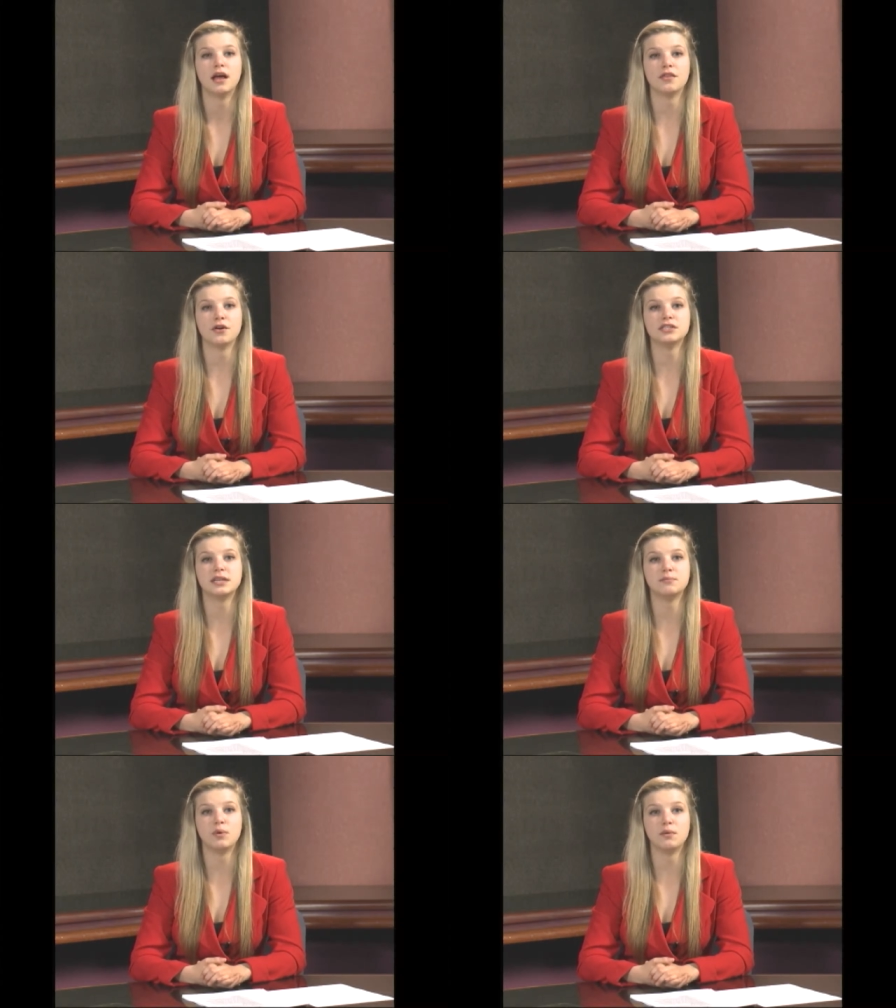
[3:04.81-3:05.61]
a
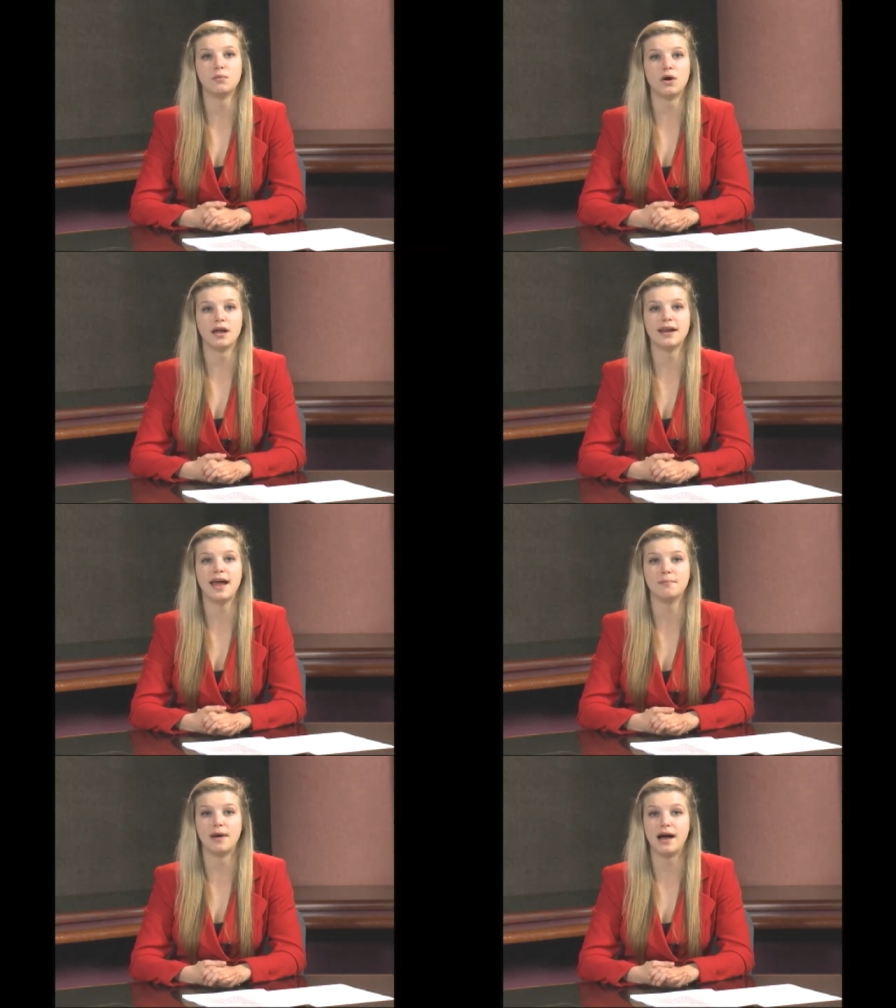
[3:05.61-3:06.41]
13.1
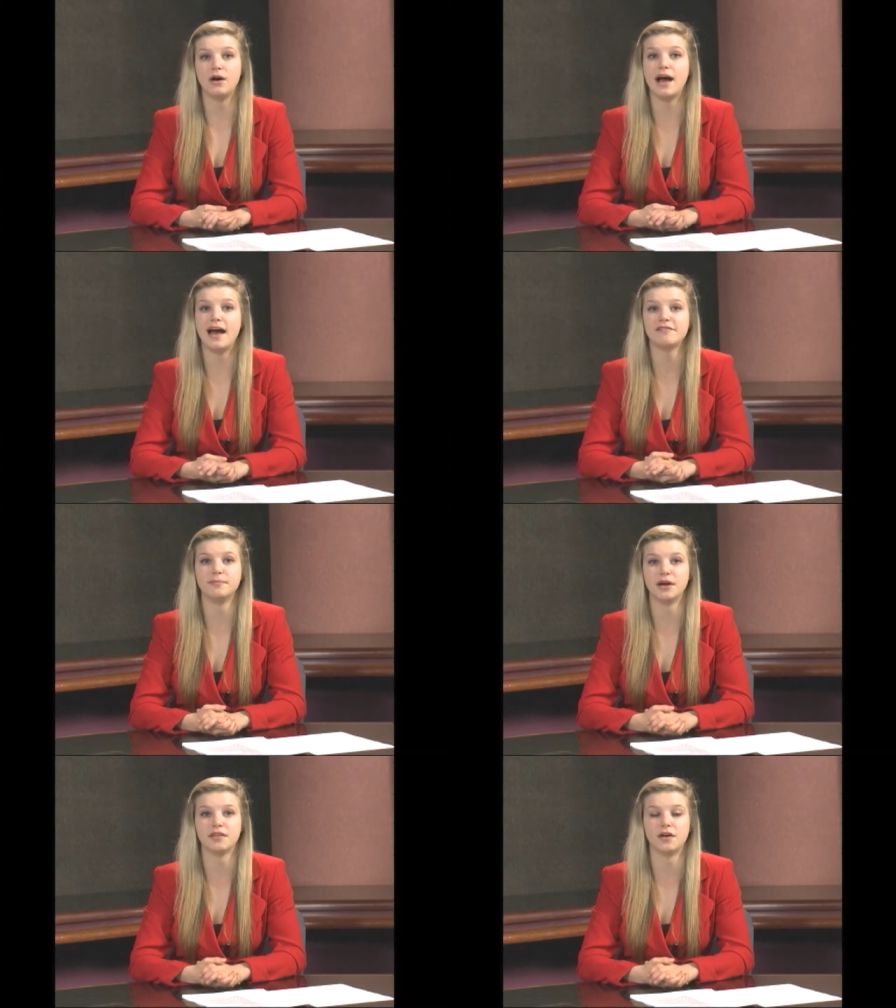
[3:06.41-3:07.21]
mile half
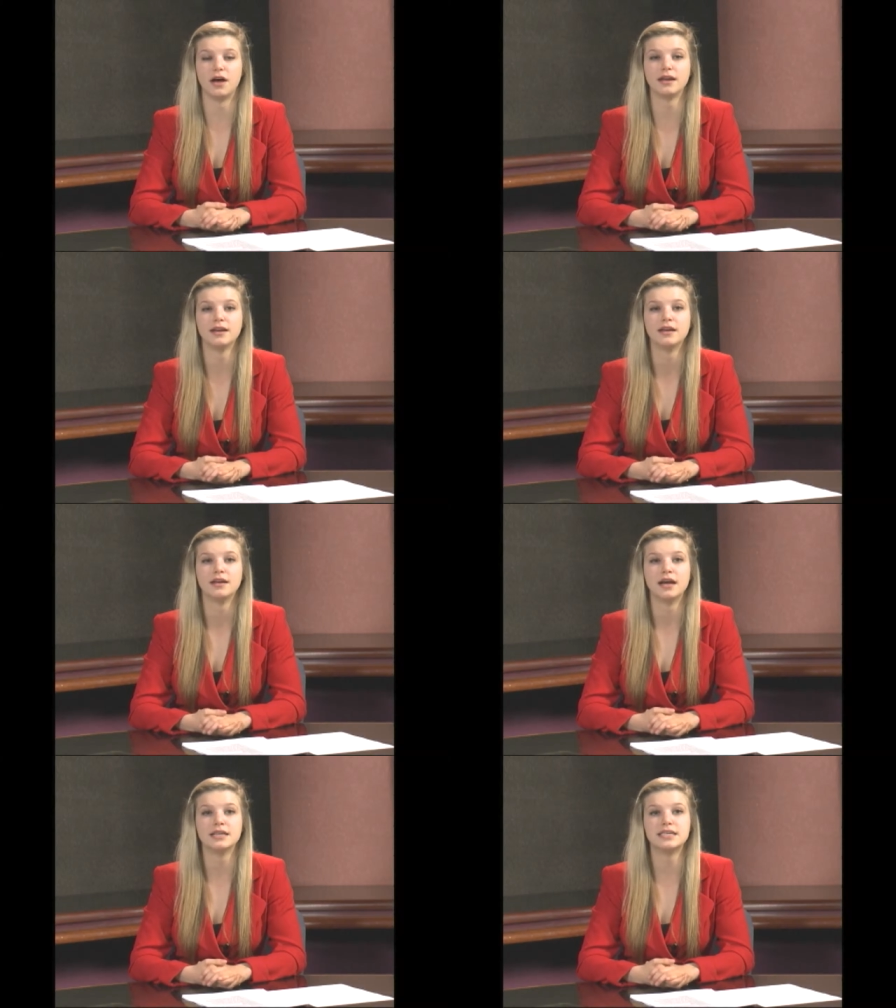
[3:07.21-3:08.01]
marathon,
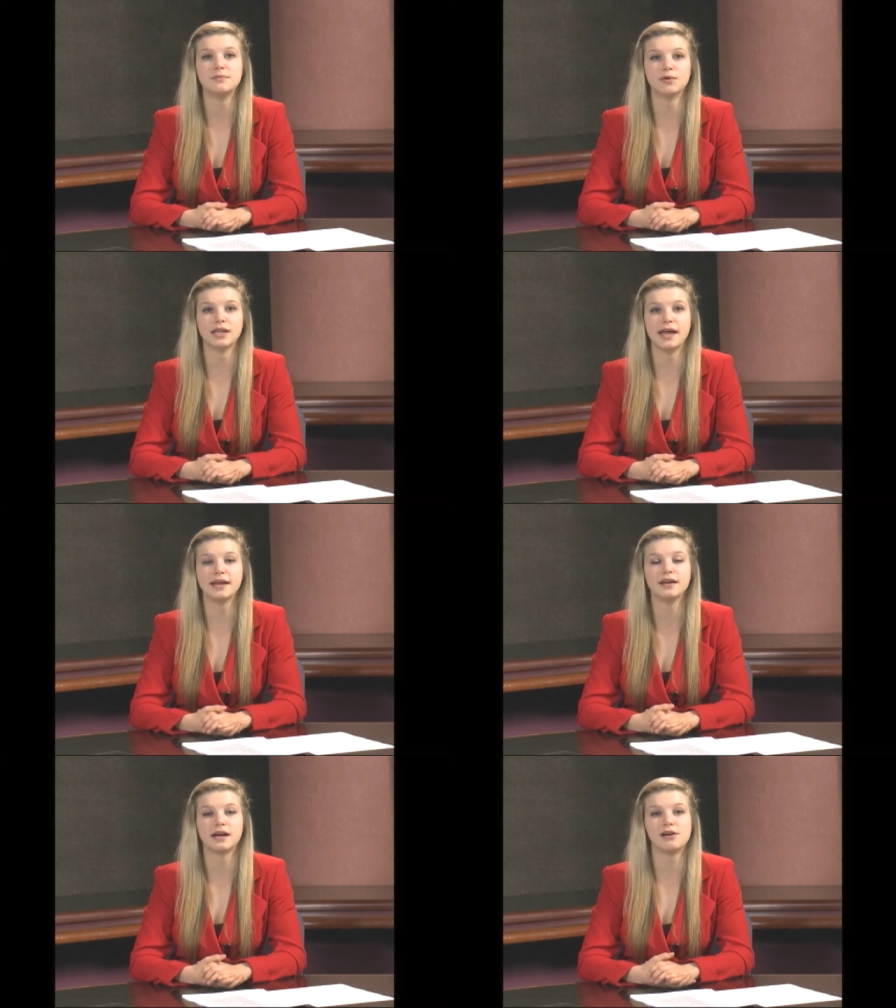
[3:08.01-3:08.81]
a team
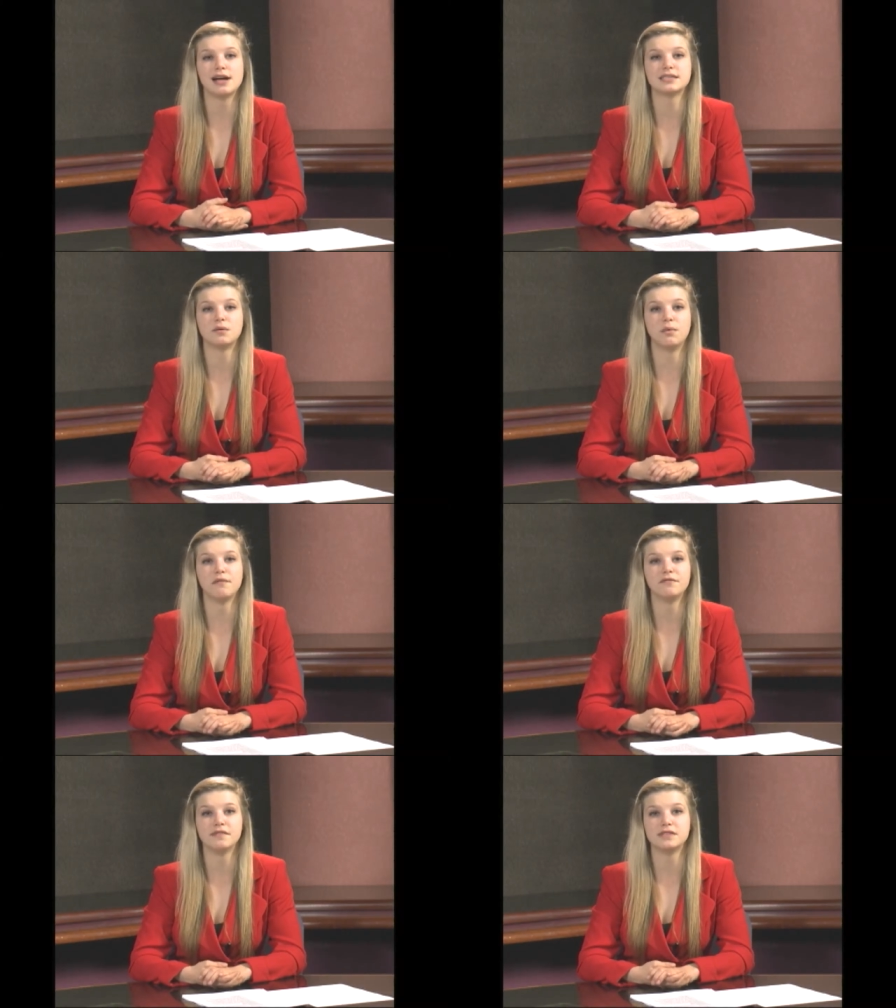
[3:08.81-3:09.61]
relay, a classic
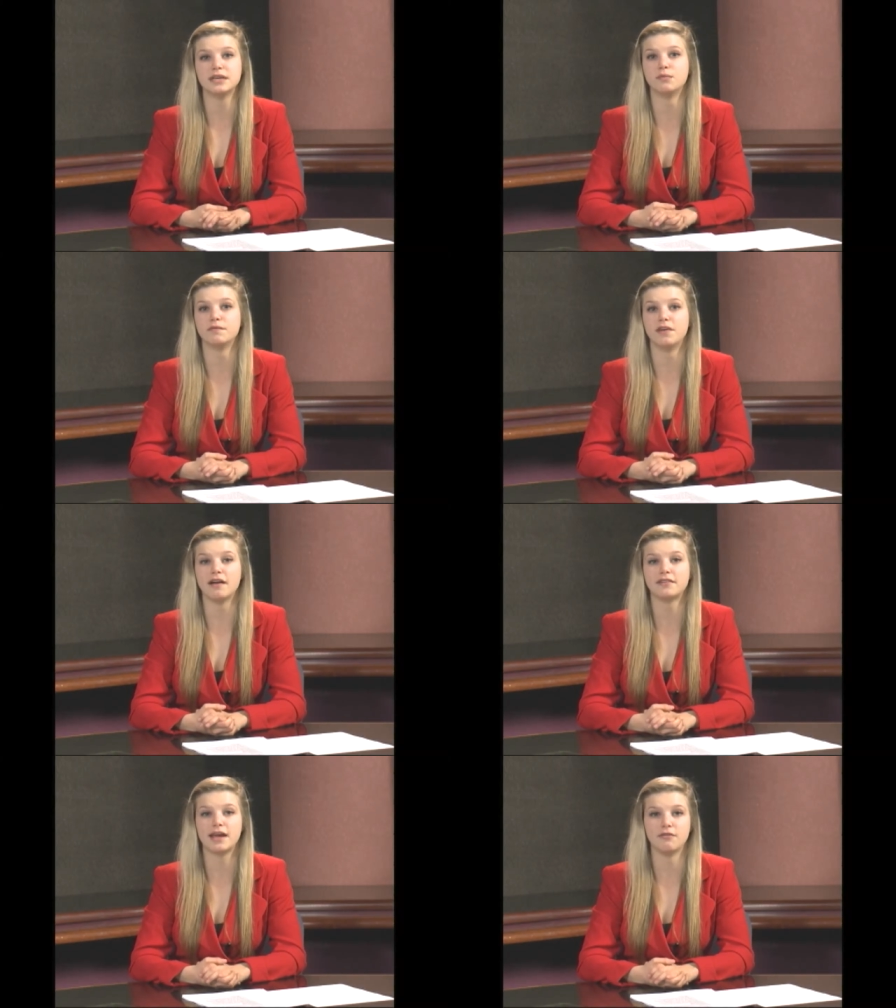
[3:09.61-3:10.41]
150
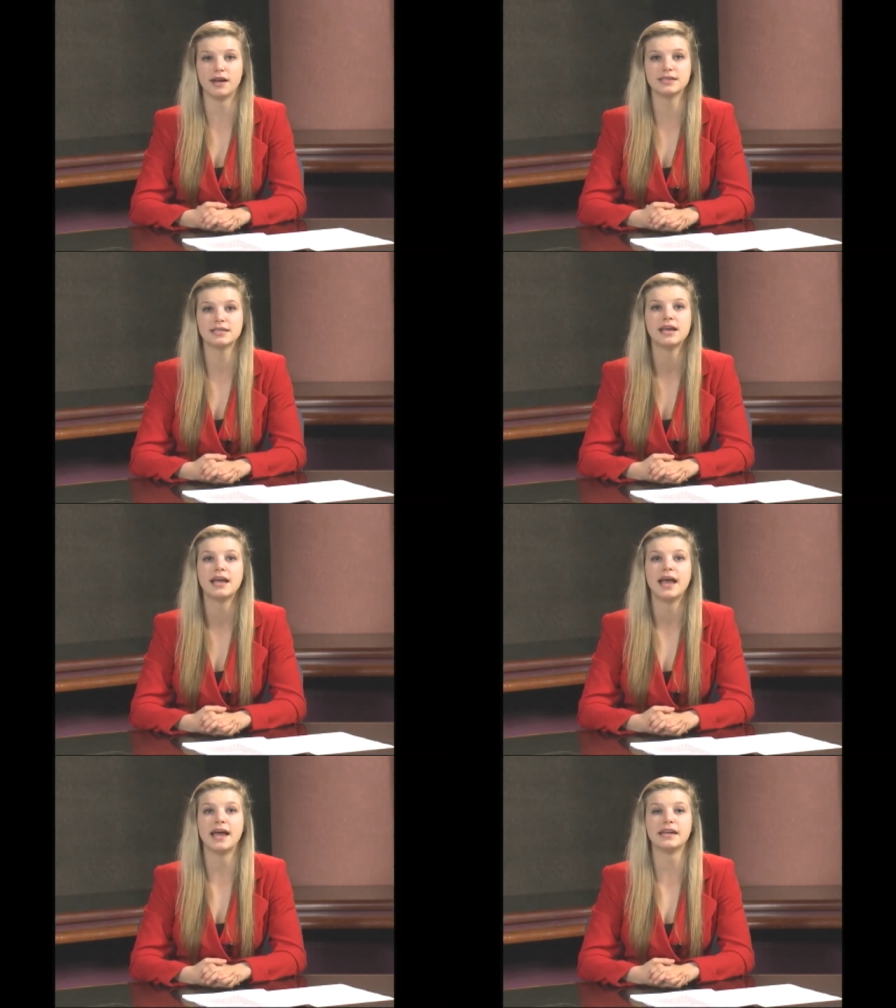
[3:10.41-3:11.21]
5K race,
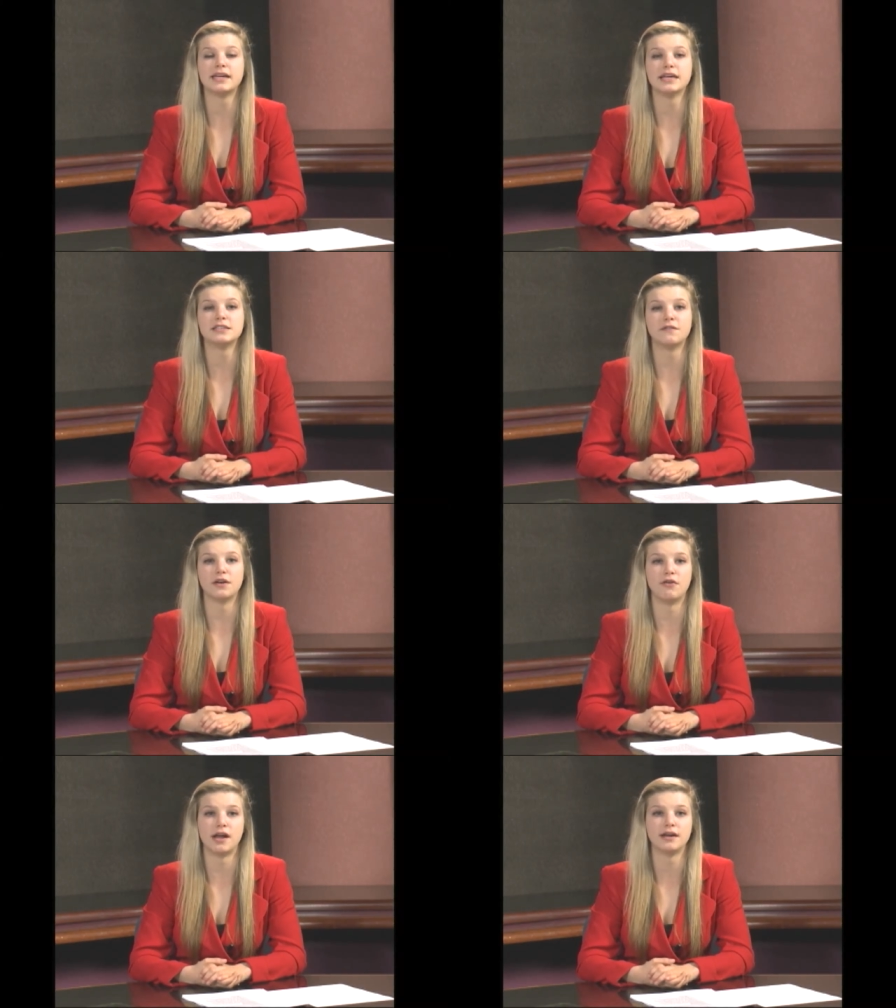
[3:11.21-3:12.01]
and a kids
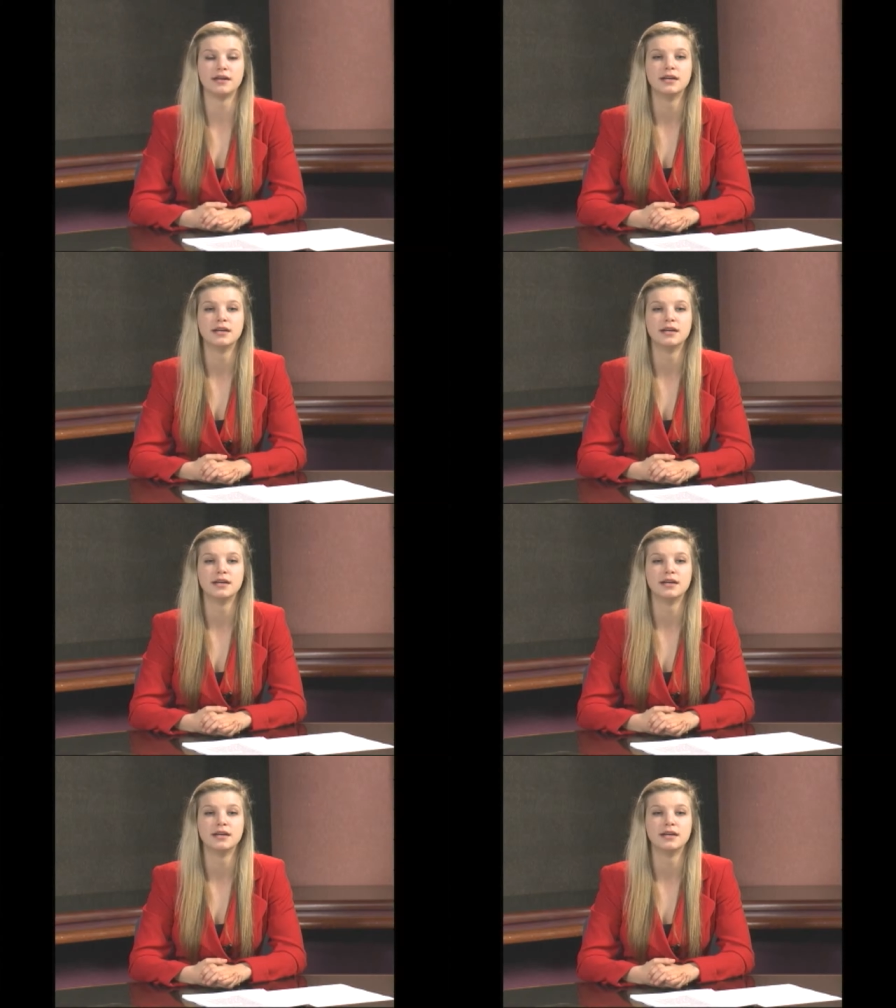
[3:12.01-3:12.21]
fun run.